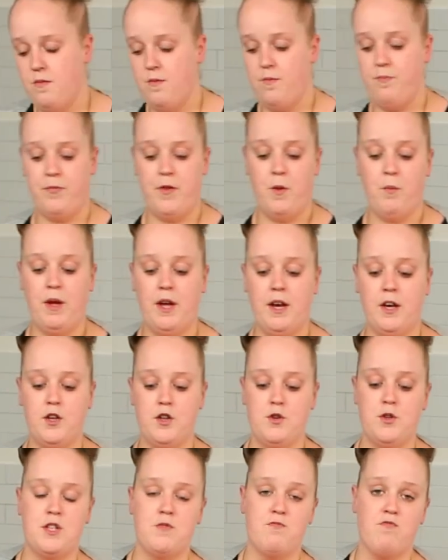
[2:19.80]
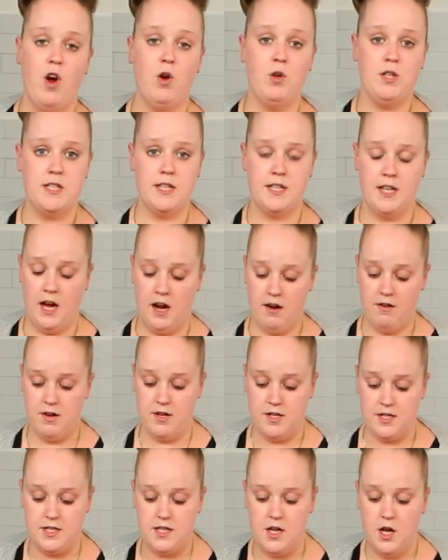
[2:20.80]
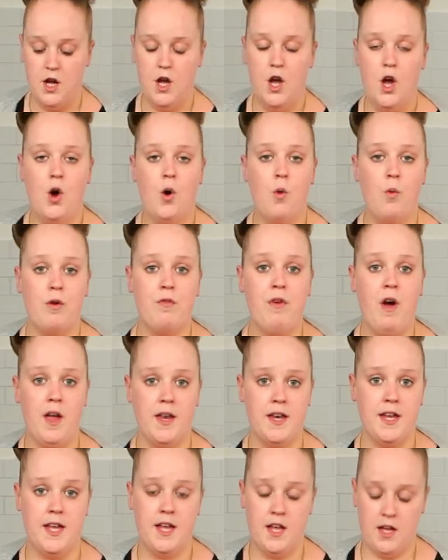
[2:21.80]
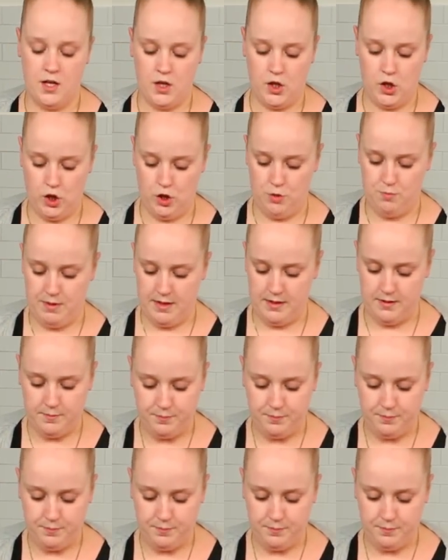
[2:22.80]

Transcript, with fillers: Right, we're going to do some roasted carrots with honey and cumin.